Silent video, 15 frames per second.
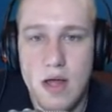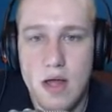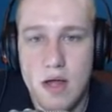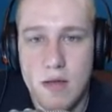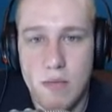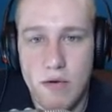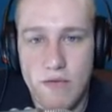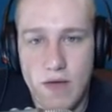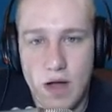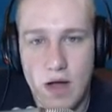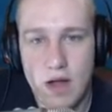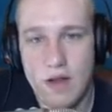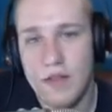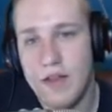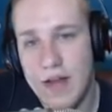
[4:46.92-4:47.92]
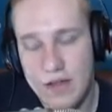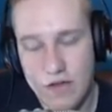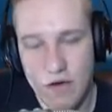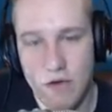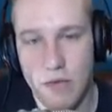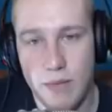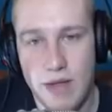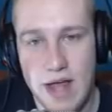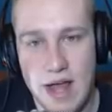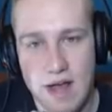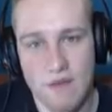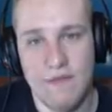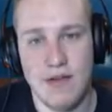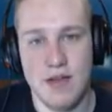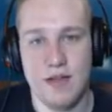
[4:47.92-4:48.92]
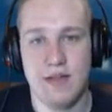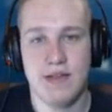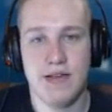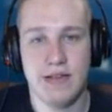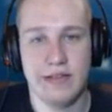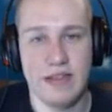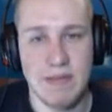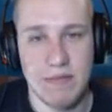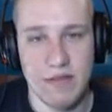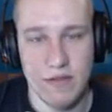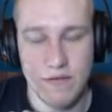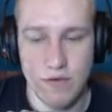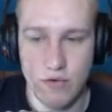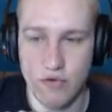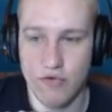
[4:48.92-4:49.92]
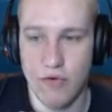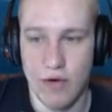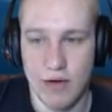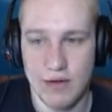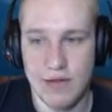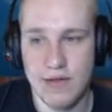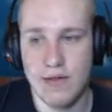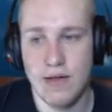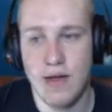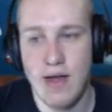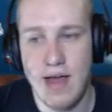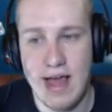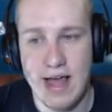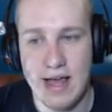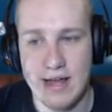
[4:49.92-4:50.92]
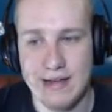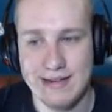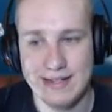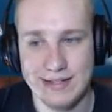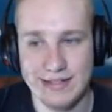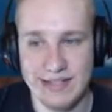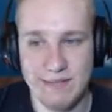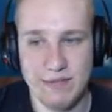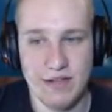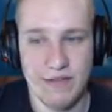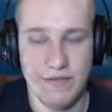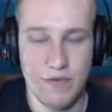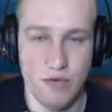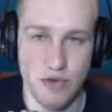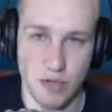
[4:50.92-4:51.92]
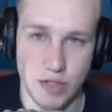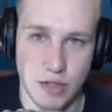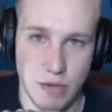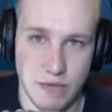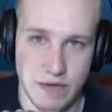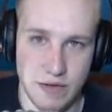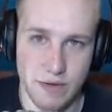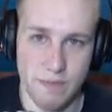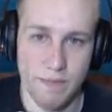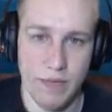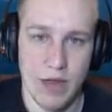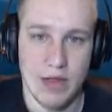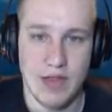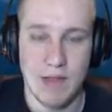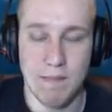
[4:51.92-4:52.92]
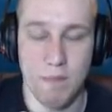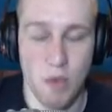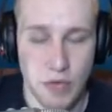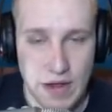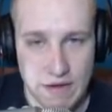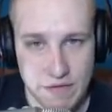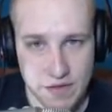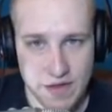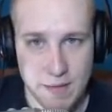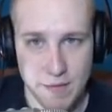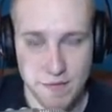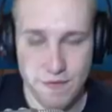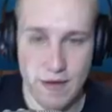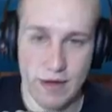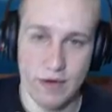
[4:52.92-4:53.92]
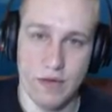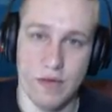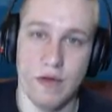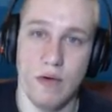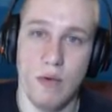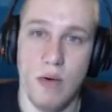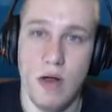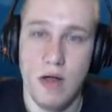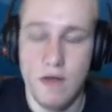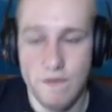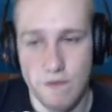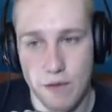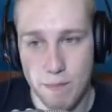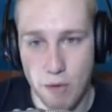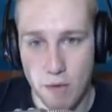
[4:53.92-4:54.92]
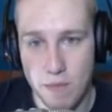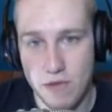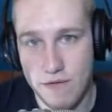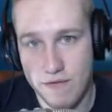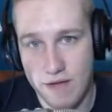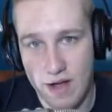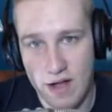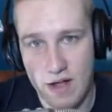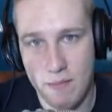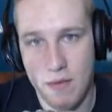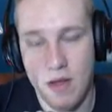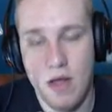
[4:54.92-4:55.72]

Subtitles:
Moving on, the next card that we have is Leap to the Future Trunks and Leap to the Future Goten. They both have the same effect, so for the purpose of time,